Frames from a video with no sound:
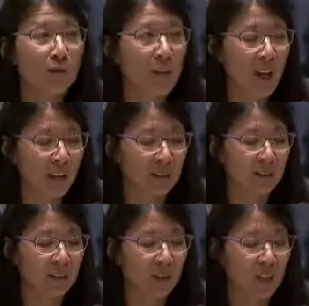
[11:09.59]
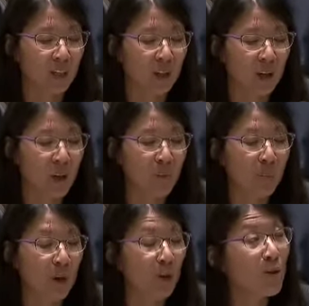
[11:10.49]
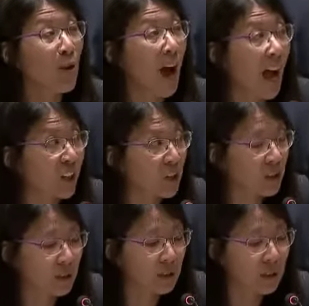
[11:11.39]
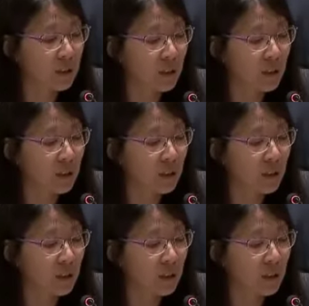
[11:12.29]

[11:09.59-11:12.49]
today, but on your actions.